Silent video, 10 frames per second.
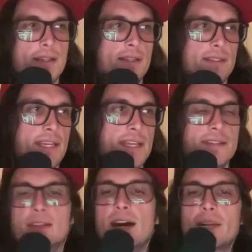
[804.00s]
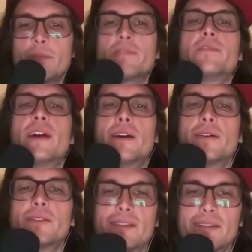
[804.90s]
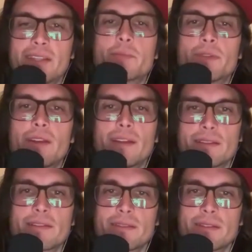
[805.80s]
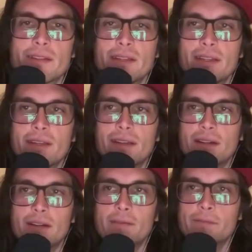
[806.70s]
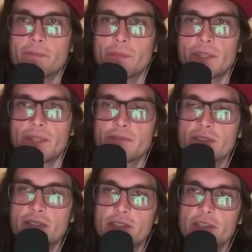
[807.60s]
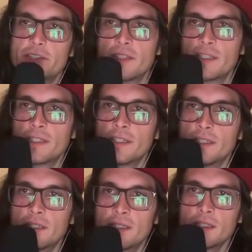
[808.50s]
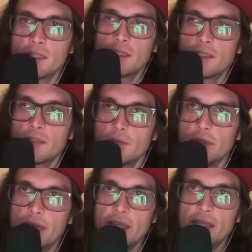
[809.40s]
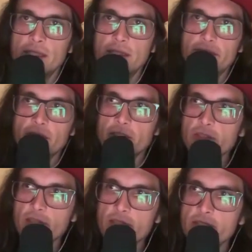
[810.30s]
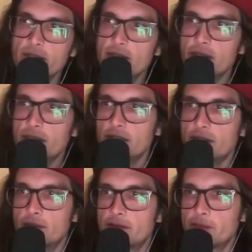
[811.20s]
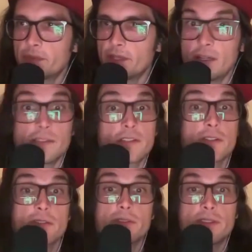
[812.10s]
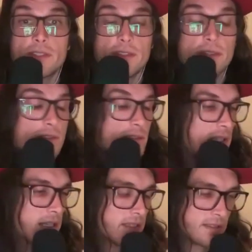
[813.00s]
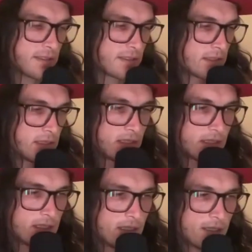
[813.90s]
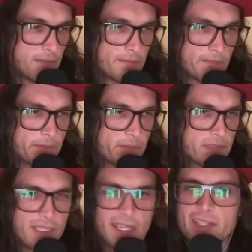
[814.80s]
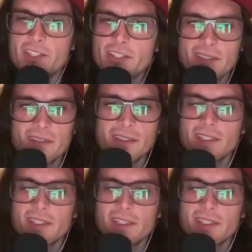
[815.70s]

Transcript: Can God be found in this place of such pain and frustration and uncertainty and um, tension?